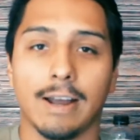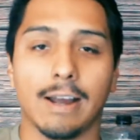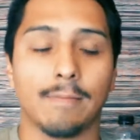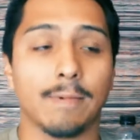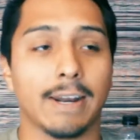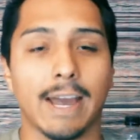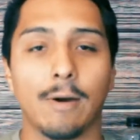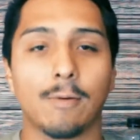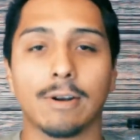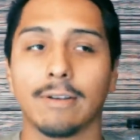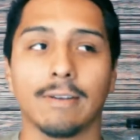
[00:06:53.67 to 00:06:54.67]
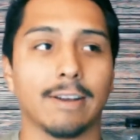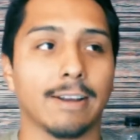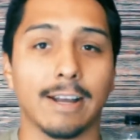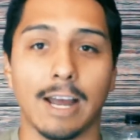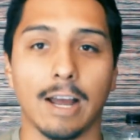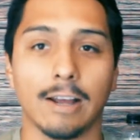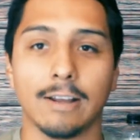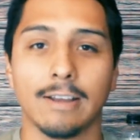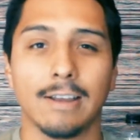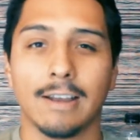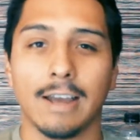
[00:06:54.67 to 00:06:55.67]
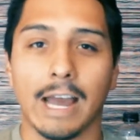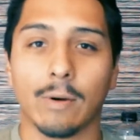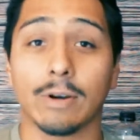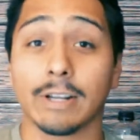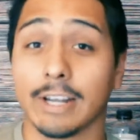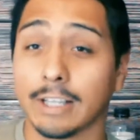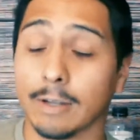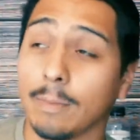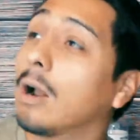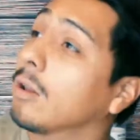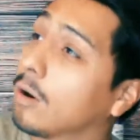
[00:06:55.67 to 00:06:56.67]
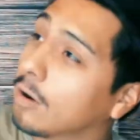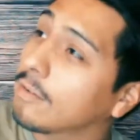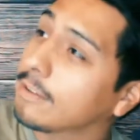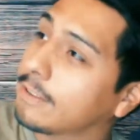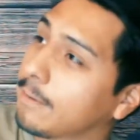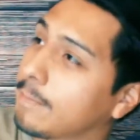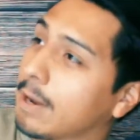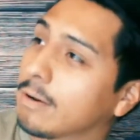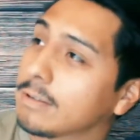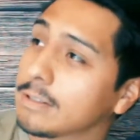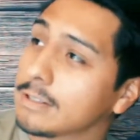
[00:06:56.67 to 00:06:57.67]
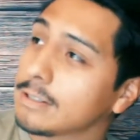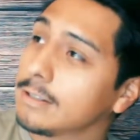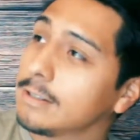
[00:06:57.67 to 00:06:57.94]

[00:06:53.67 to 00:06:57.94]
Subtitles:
I would have kicked the ball over the mountains.